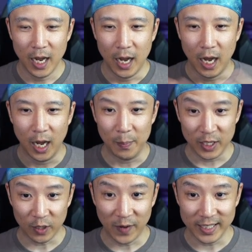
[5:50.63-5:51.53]

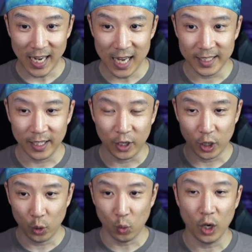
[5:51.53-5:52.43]
Mr. Fantastic
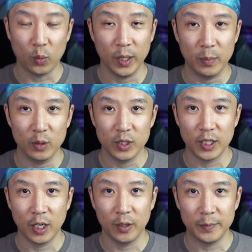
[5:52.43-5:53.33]
could work with
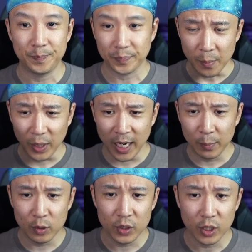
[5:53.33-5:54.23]
Moonstone. Plain
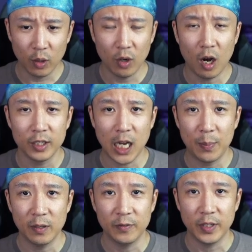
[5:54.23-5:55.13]
Moonstone on top
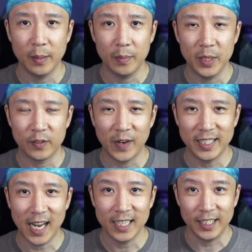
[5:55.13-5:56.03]
of the Mr.
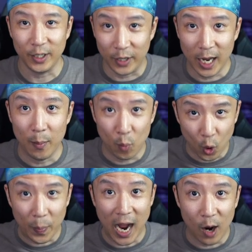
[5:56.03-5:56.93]
Fantastic, you get more
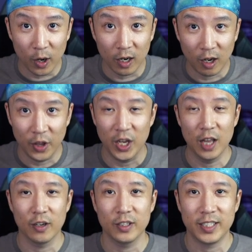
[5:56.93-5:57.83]
power on the
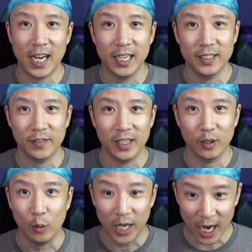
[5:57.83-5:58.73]
other sides of the
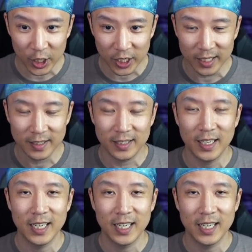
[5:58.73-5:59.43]
locations.